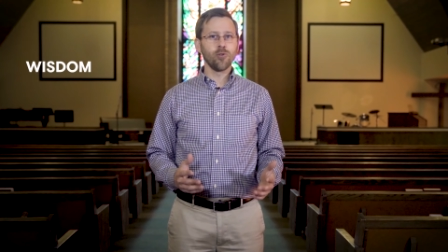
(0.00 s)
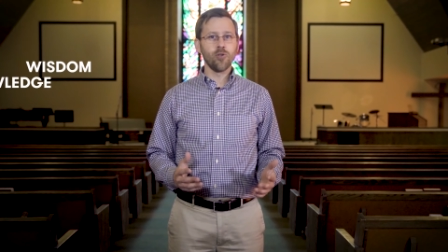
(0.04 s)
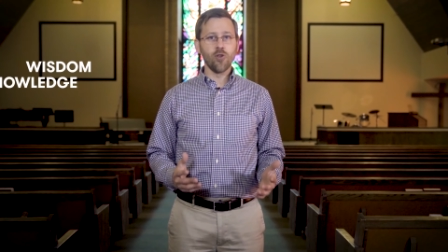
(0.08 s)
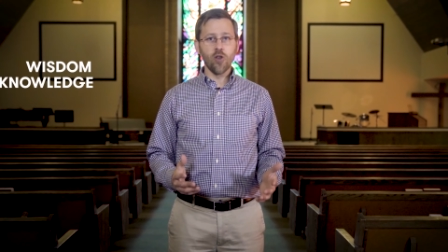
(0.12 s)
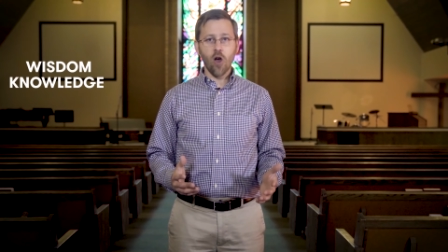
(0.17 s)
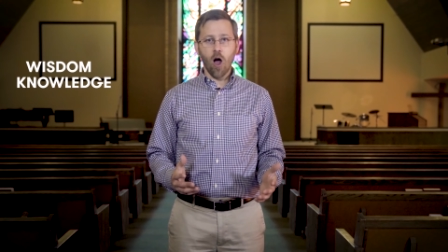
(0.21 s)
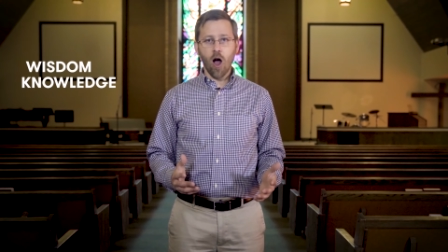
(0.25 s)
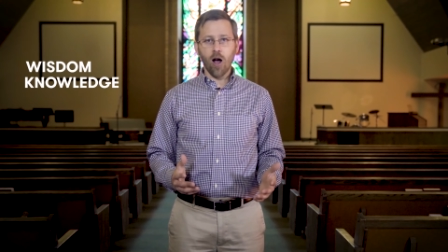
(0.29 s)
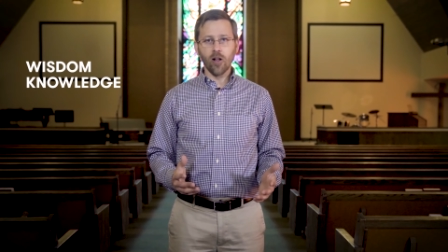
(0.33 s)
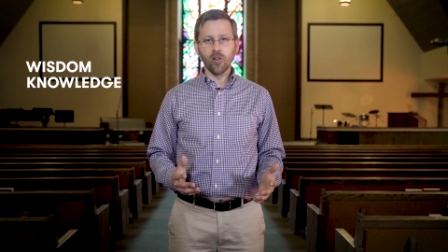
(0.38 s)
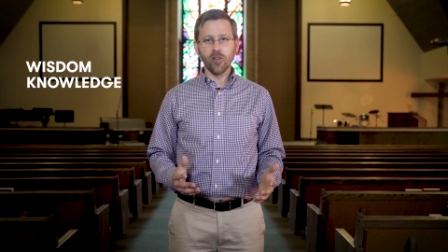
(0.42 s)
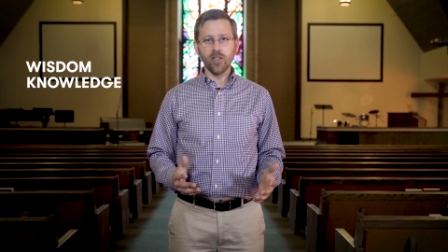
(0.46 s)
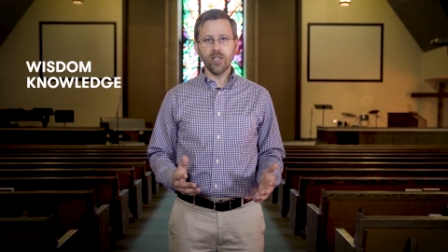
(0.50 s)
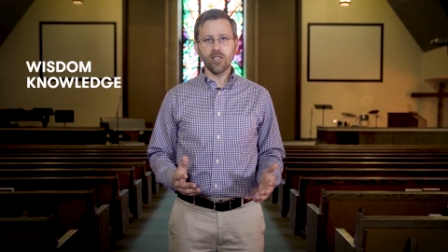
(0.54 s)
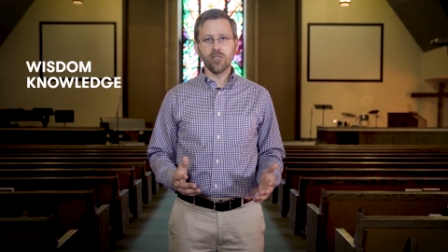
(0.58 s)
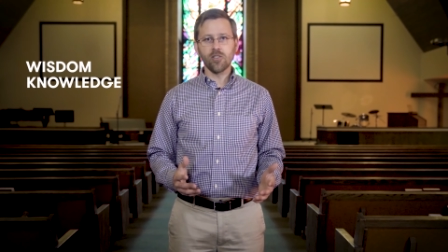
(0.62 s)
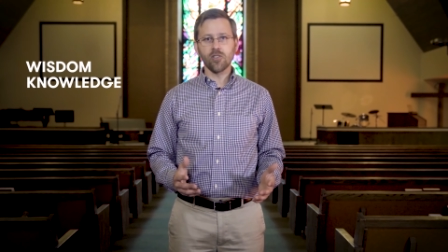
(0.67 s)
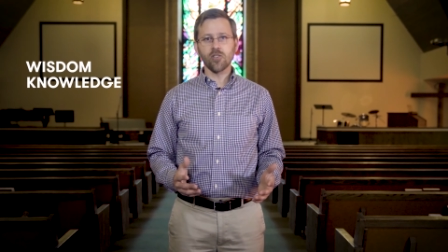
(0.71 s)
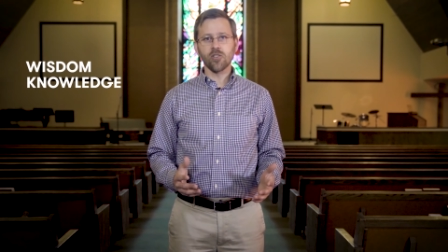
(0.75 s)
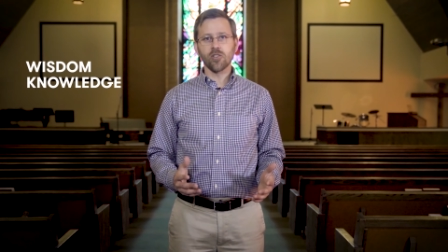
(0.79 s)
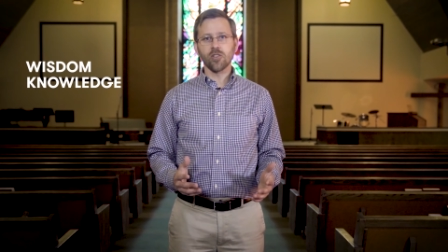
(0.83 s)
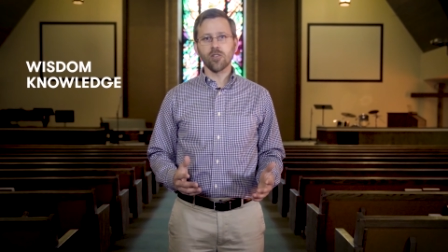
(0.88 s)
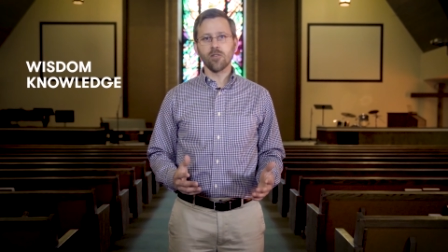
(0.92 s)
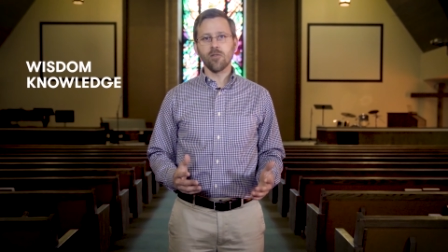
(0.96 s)

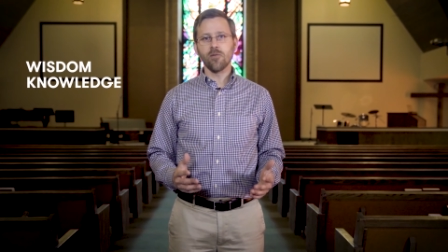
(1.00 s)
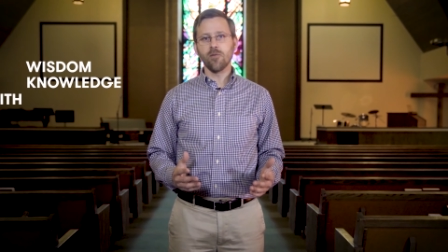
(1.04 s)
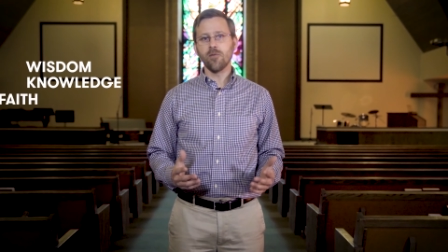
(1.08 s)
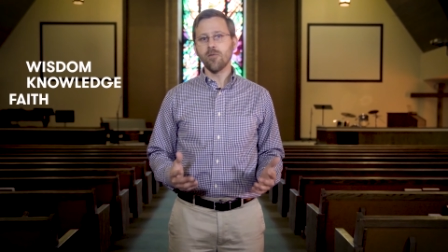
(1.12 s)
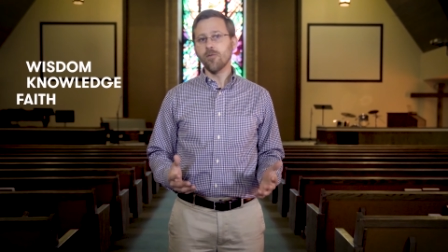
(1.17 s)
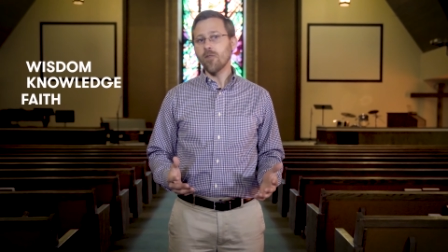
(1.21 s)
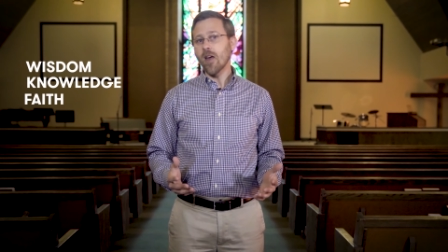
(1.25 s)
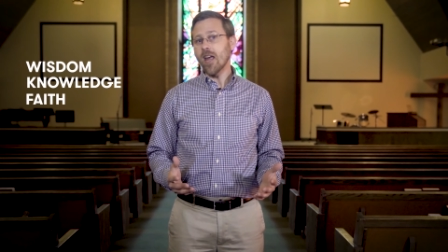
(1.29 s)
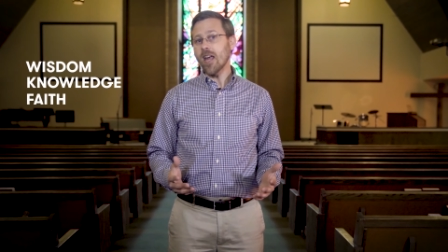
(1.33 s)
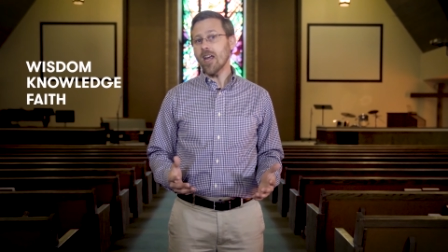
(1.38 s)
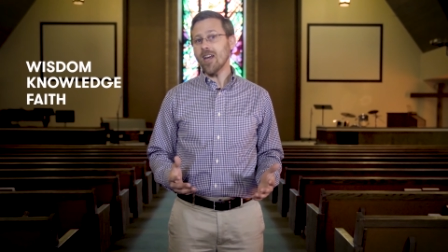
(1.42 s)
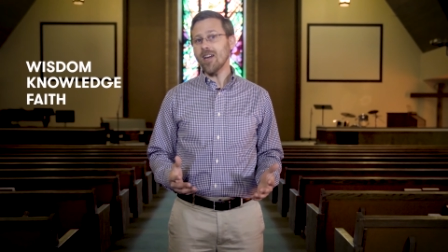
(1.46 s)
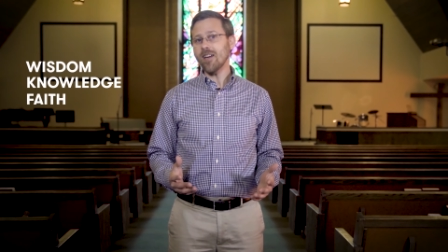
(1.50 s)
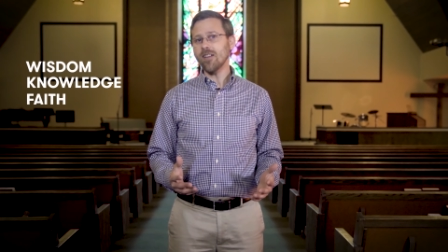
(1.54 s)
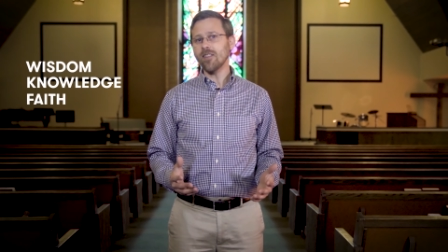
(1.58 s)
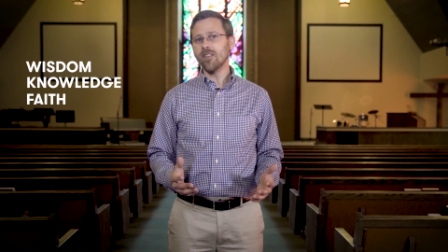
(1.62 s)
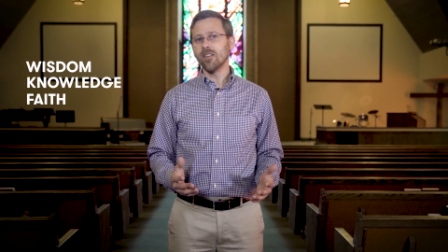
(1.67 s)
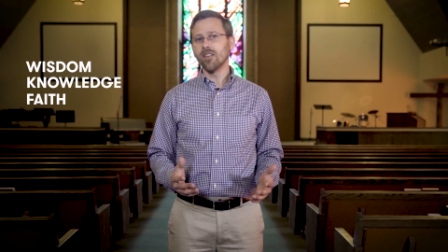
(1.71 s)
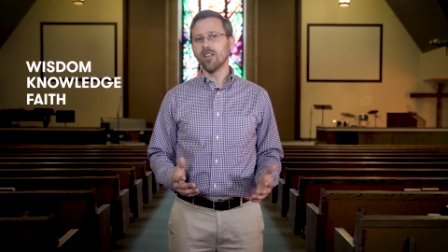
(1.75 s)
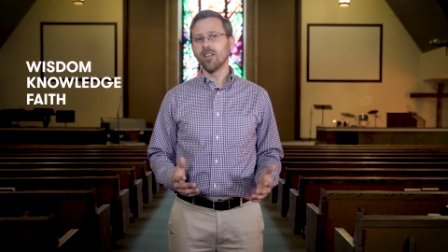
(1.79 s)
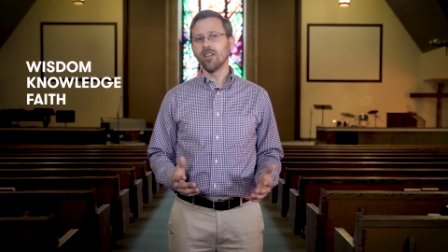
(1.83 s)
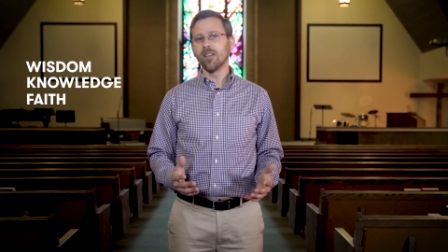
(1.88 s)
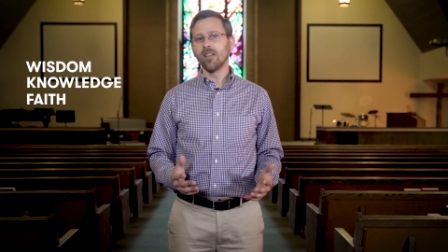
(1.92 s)
knowledge, faith,